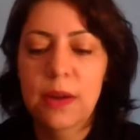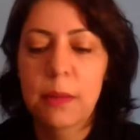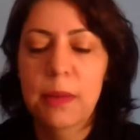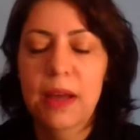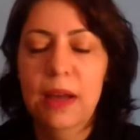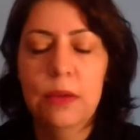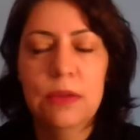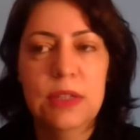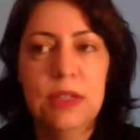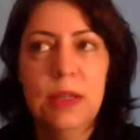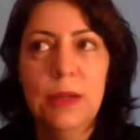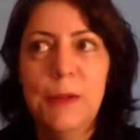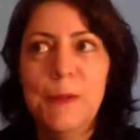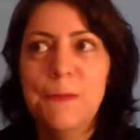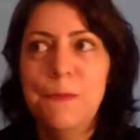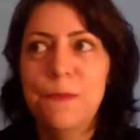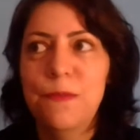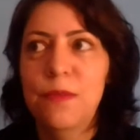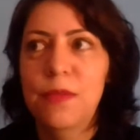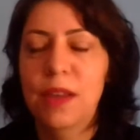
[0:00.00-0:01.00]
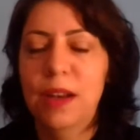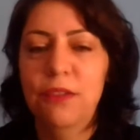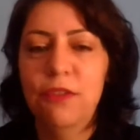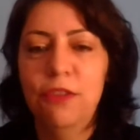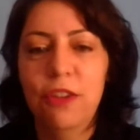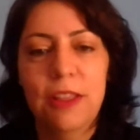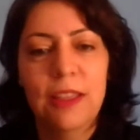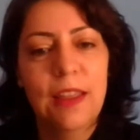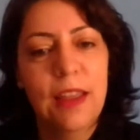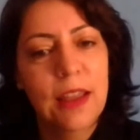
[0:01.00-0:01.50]
we talk about,
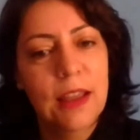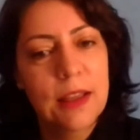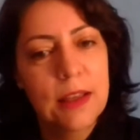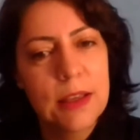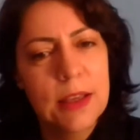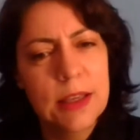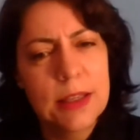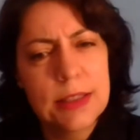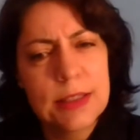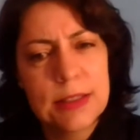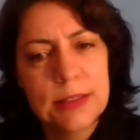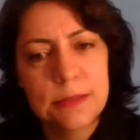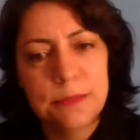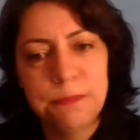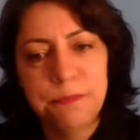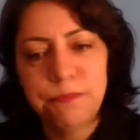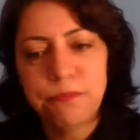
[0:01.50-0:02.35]
that everything is